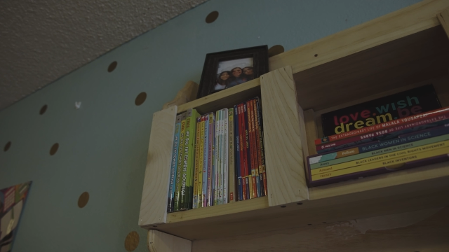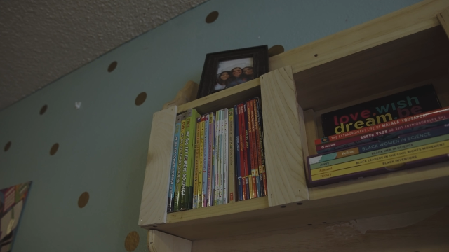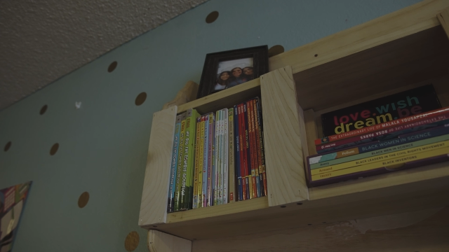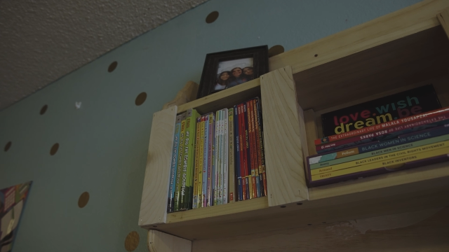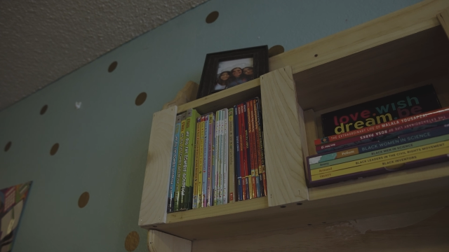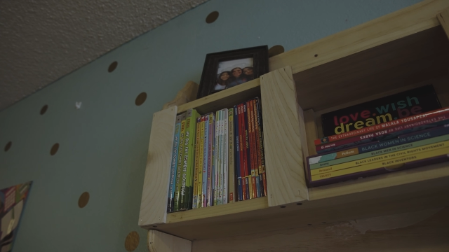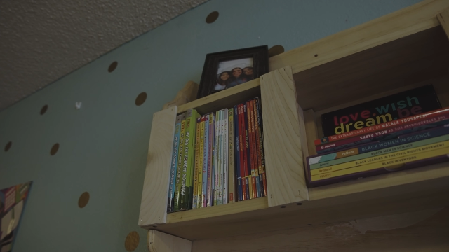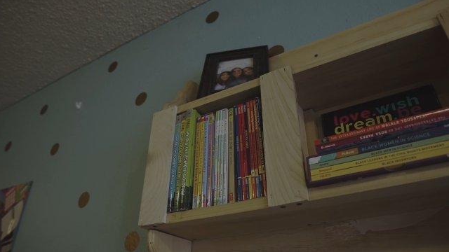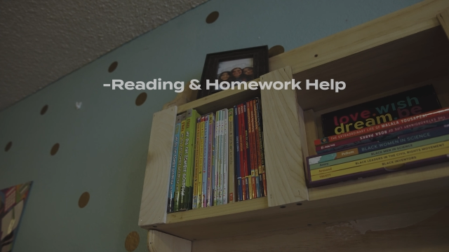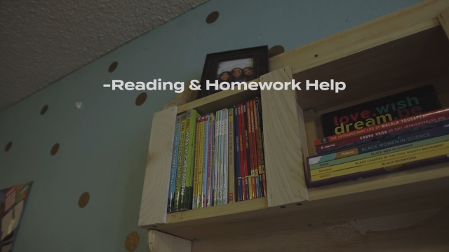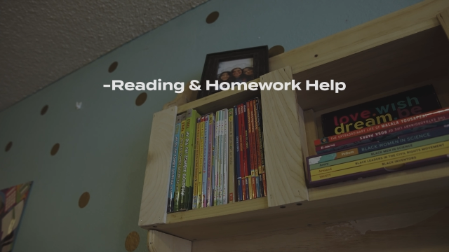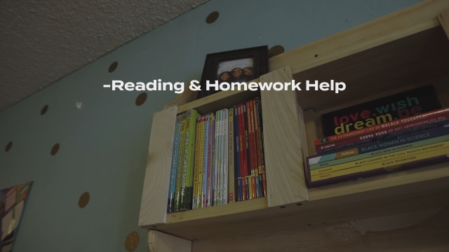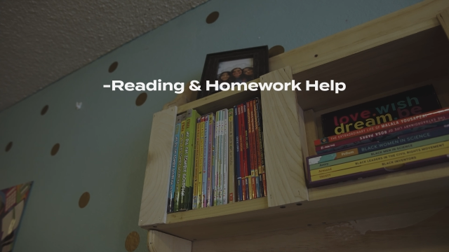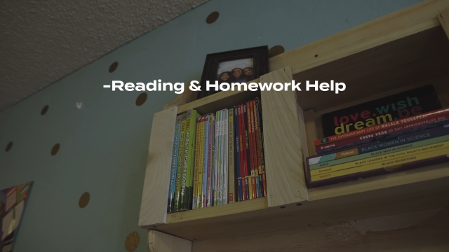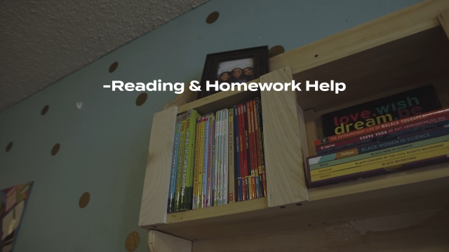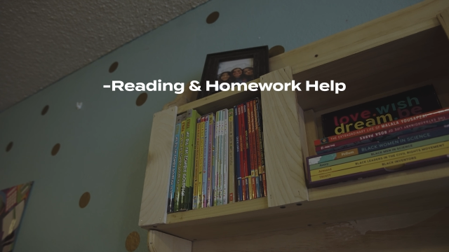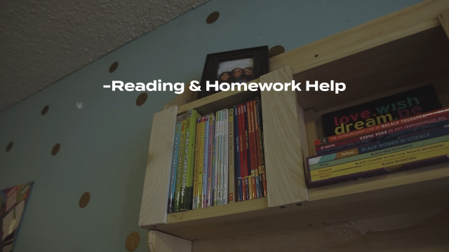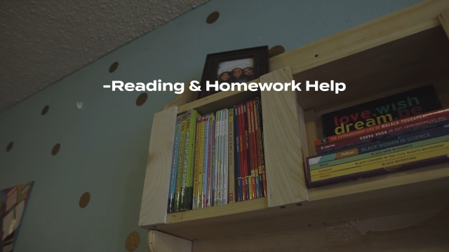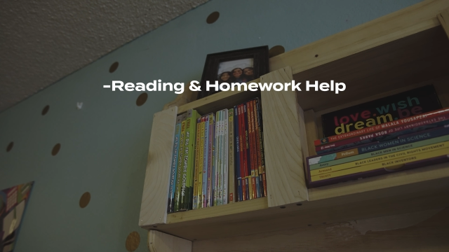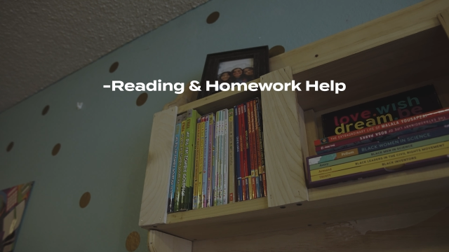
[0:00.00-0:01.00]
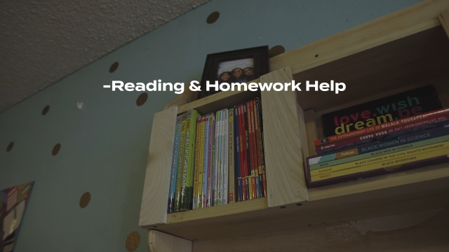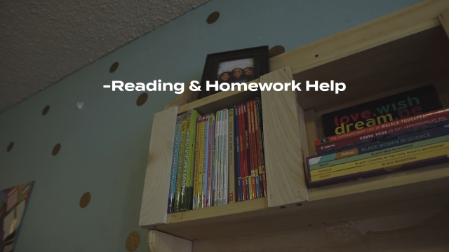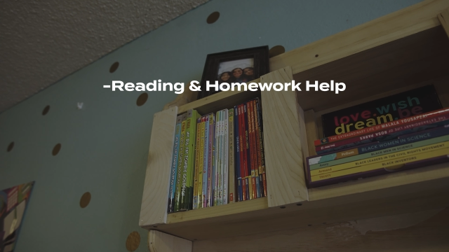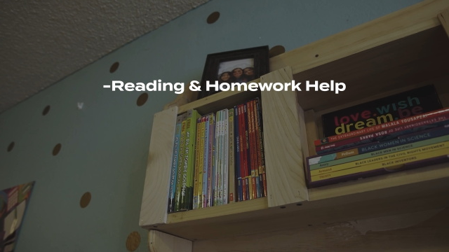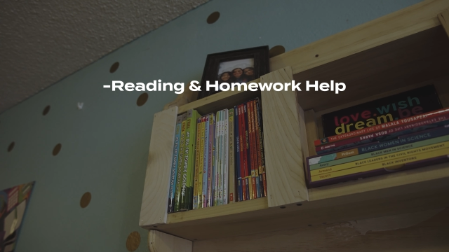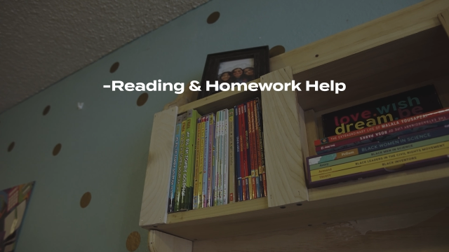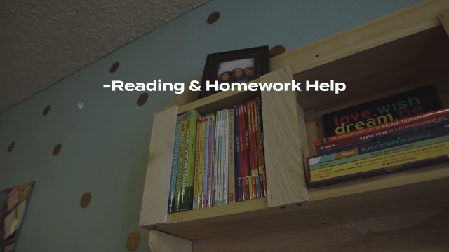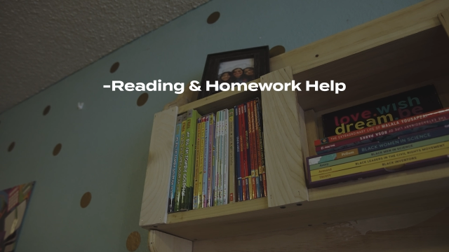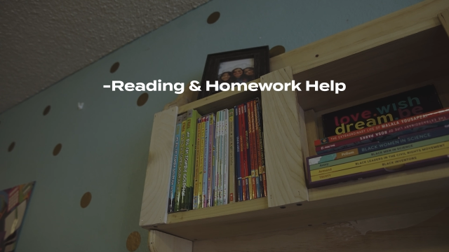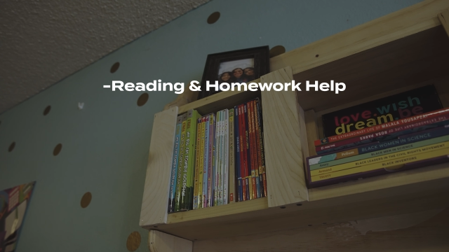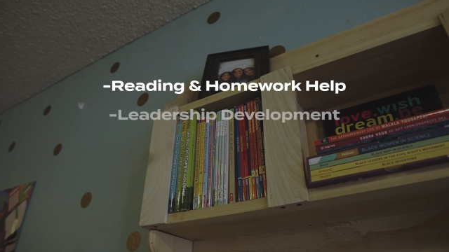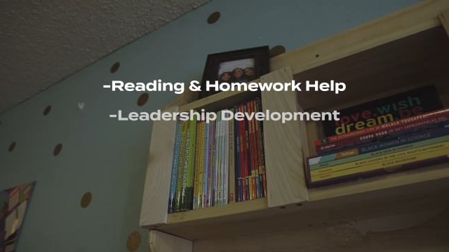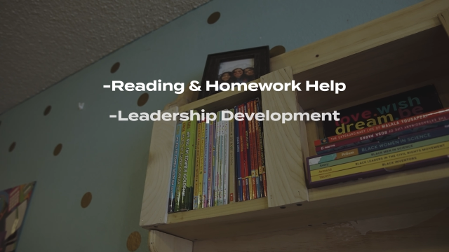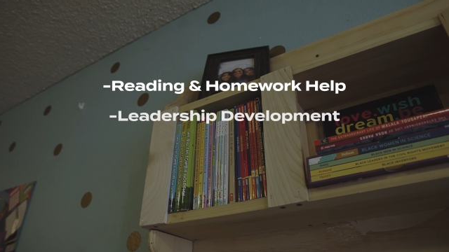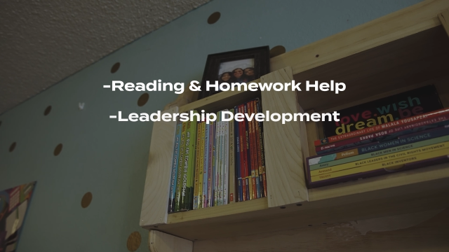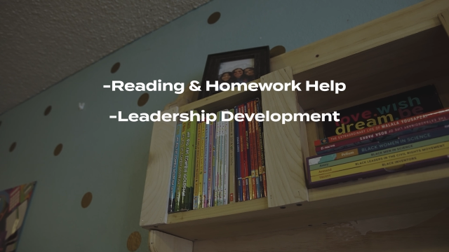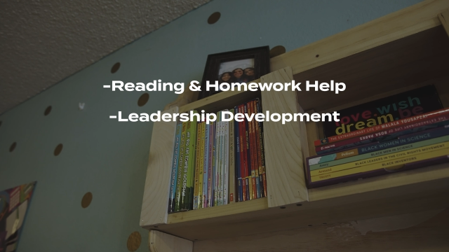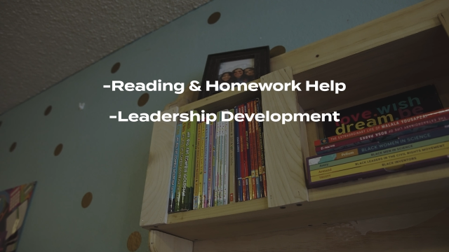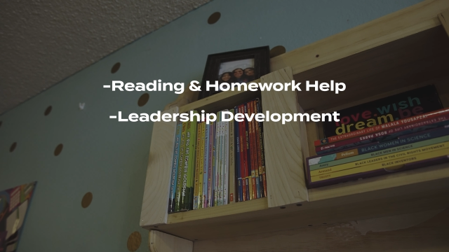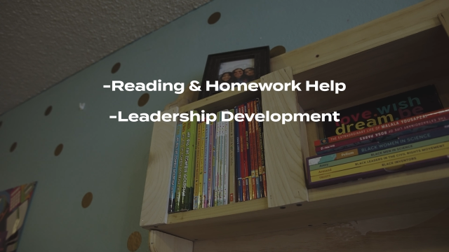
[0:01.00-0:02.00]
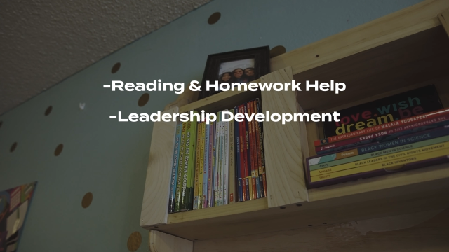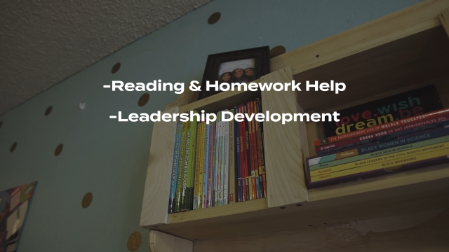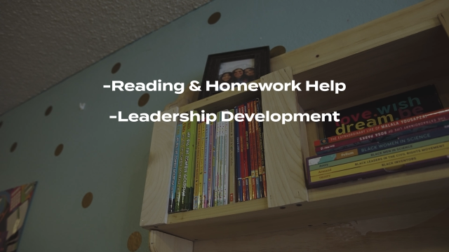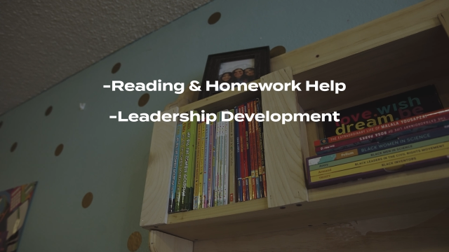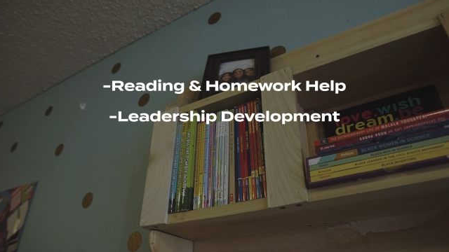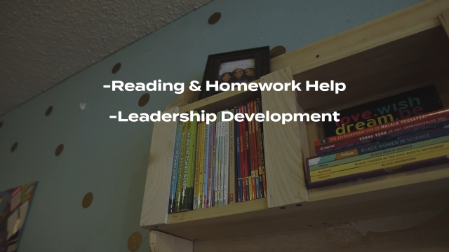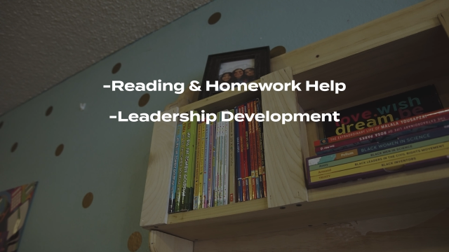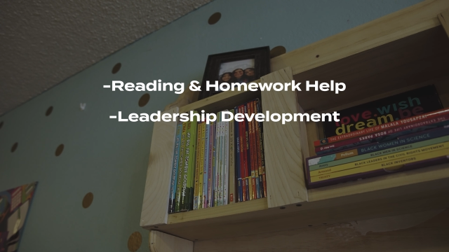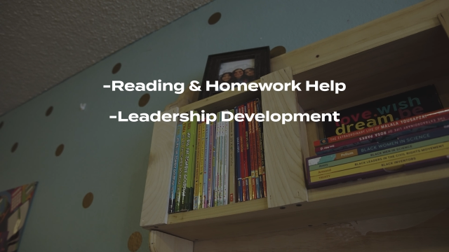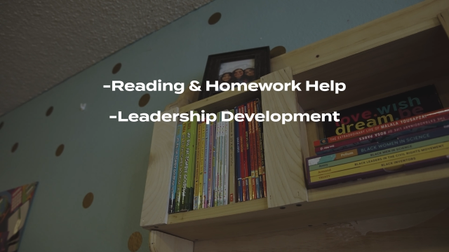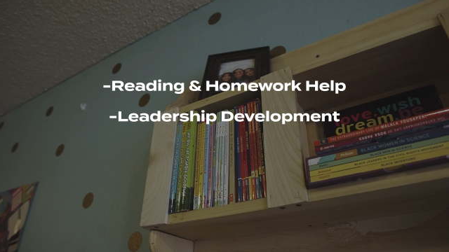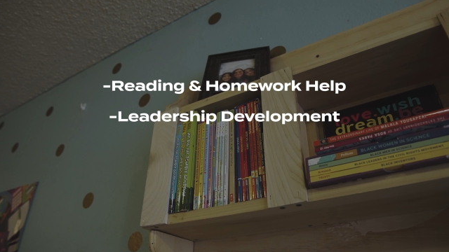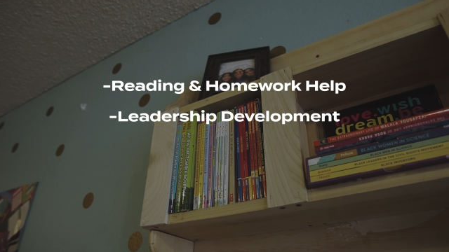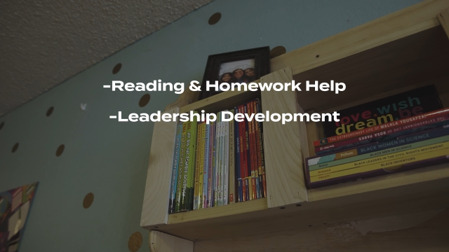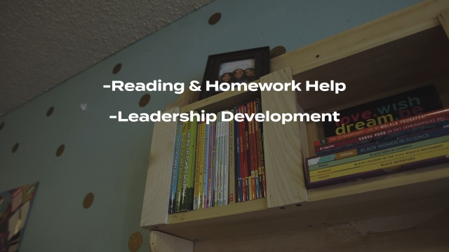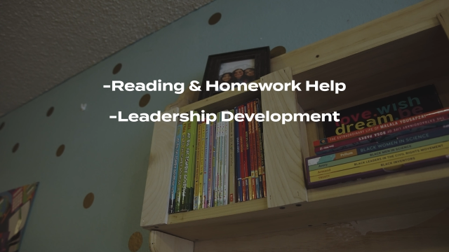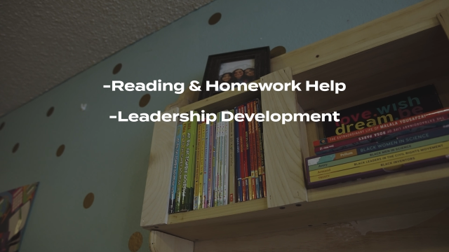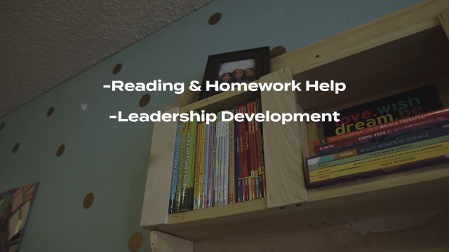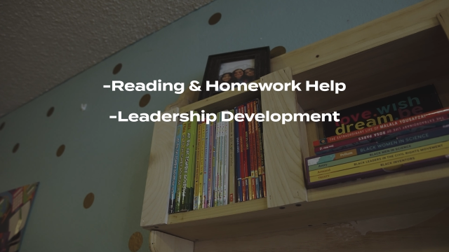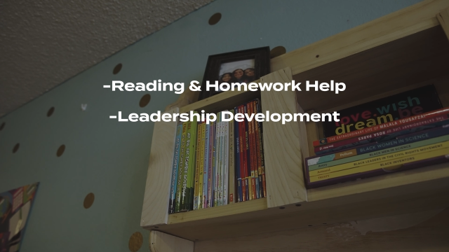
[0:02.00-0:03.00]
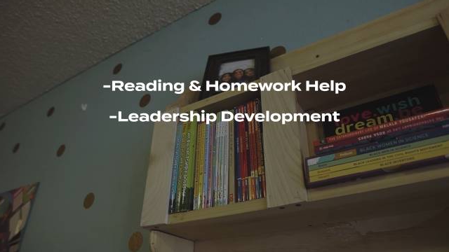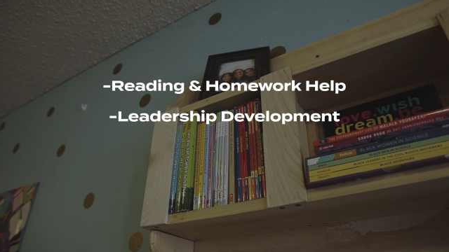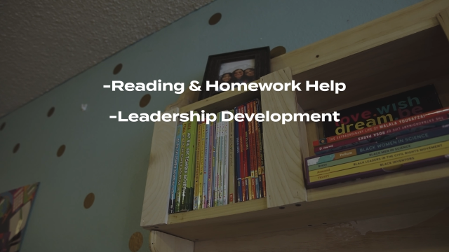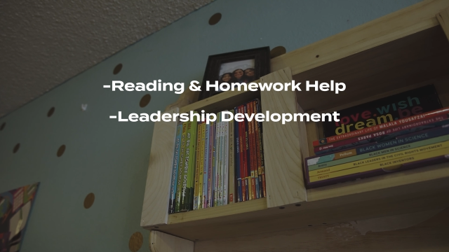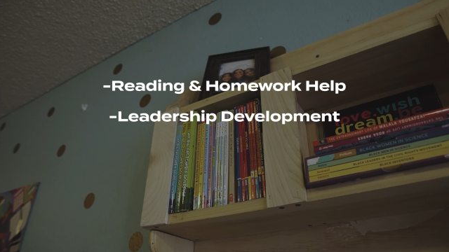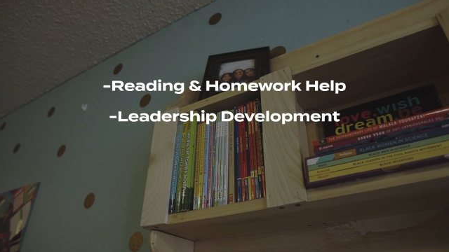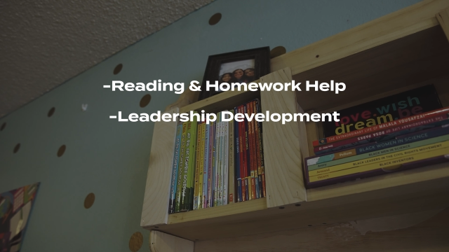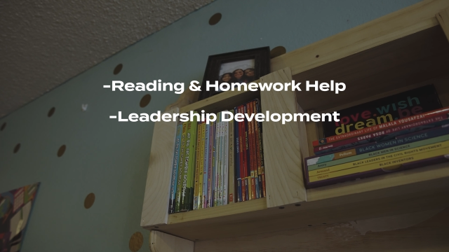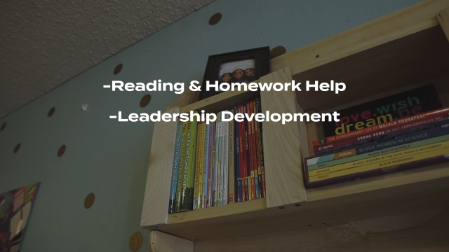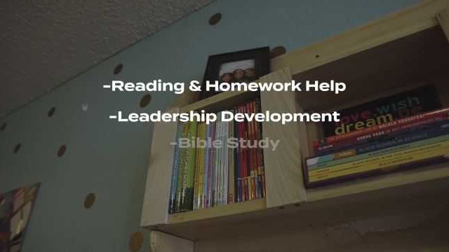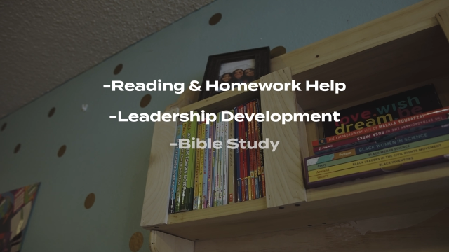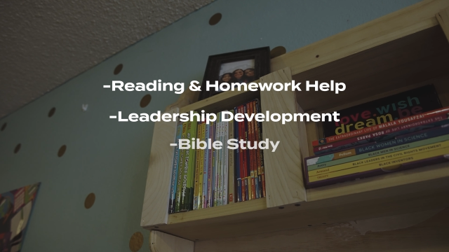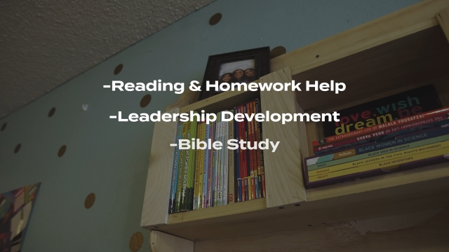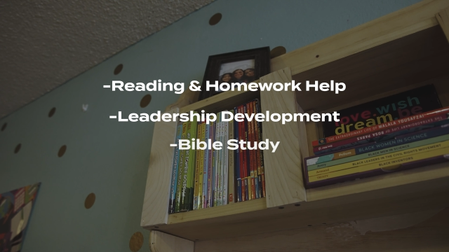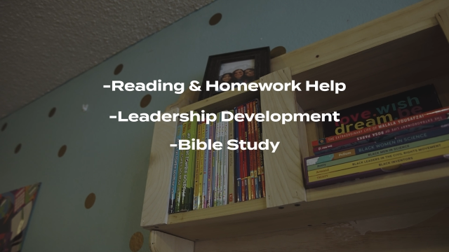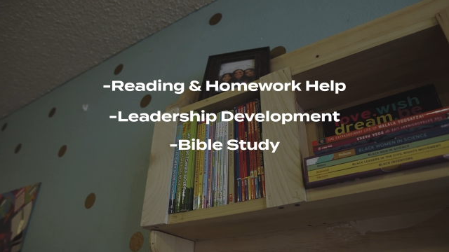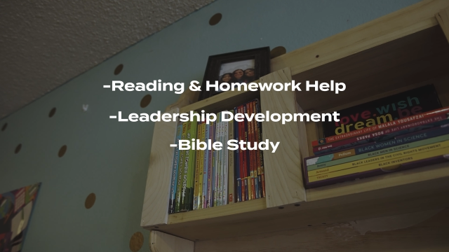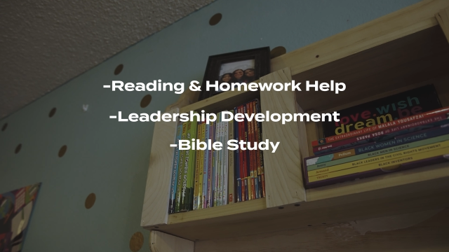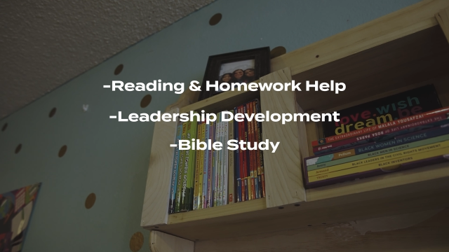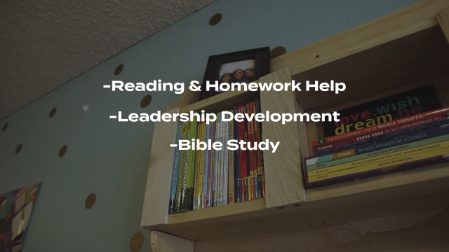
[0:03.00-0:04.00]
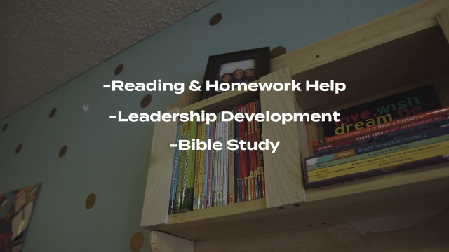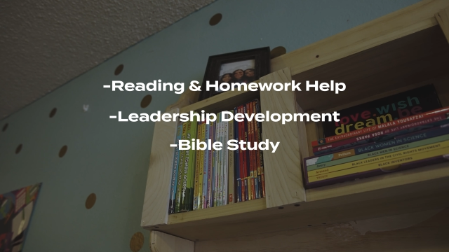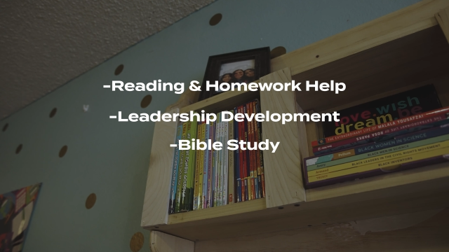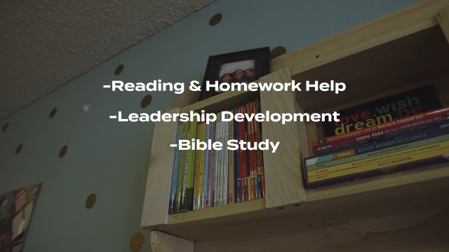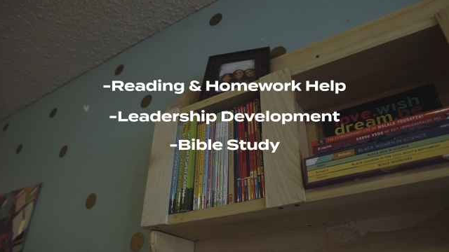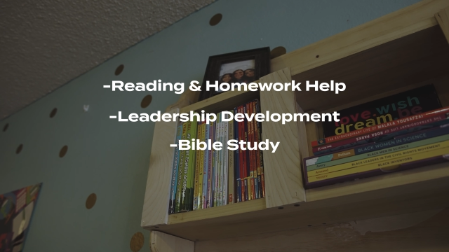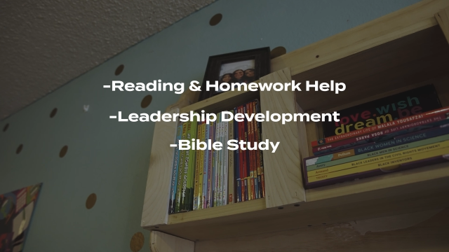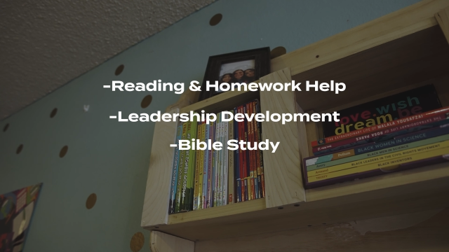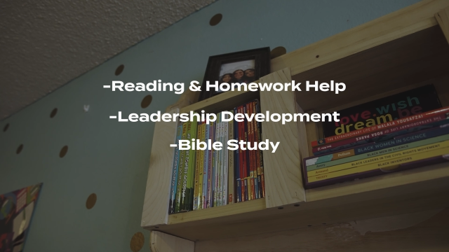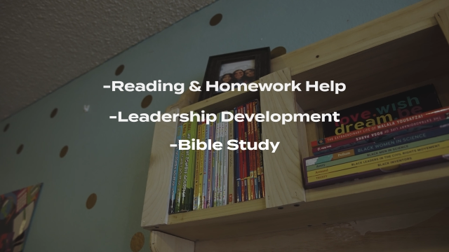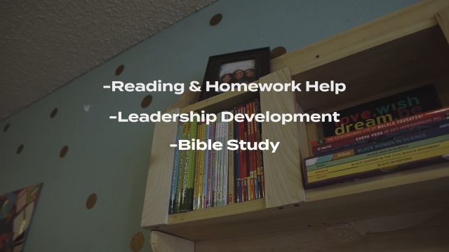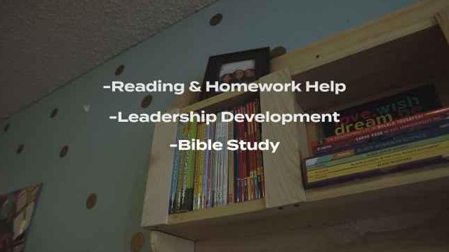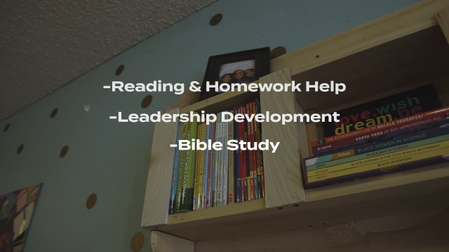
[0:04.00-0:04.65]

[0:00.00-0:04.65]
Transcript: Nobody's mouth can be seen.